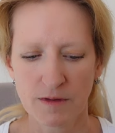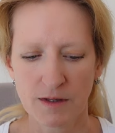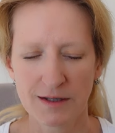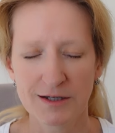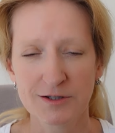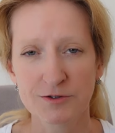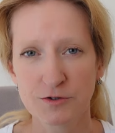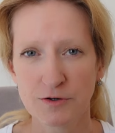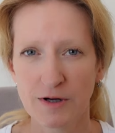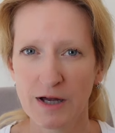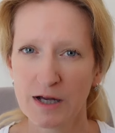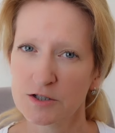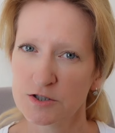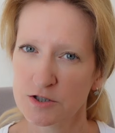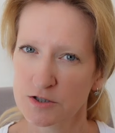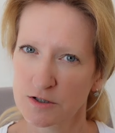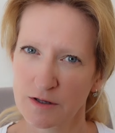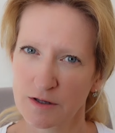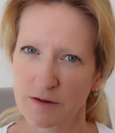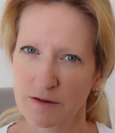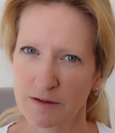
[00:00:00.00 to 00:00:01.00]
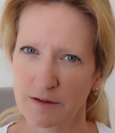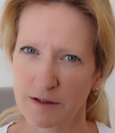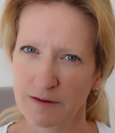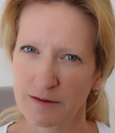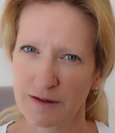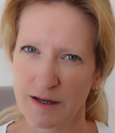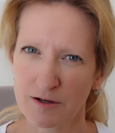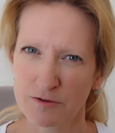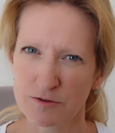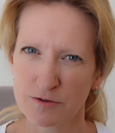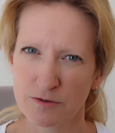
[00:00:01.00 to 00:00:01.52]
interaction and in
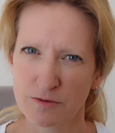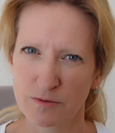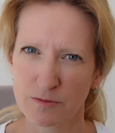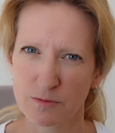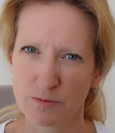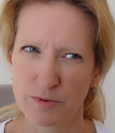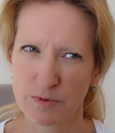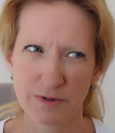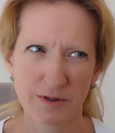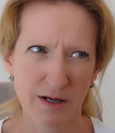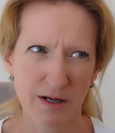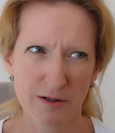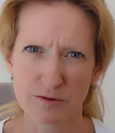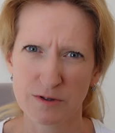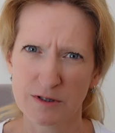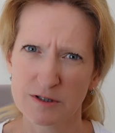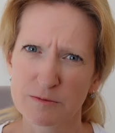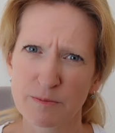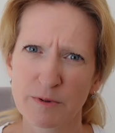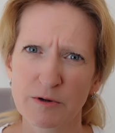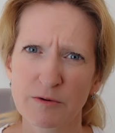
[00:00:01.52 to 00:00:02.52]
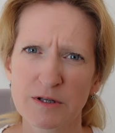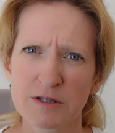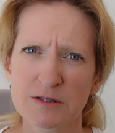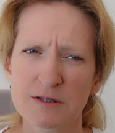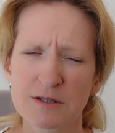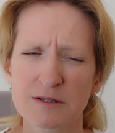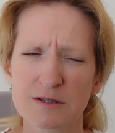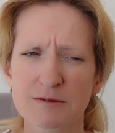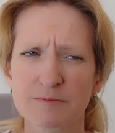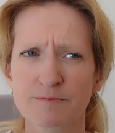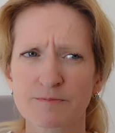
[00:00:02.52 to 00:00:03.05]
the outer, with the outer
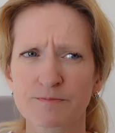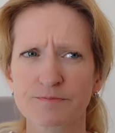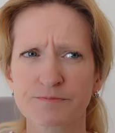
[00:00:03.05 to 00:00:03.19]
experiences,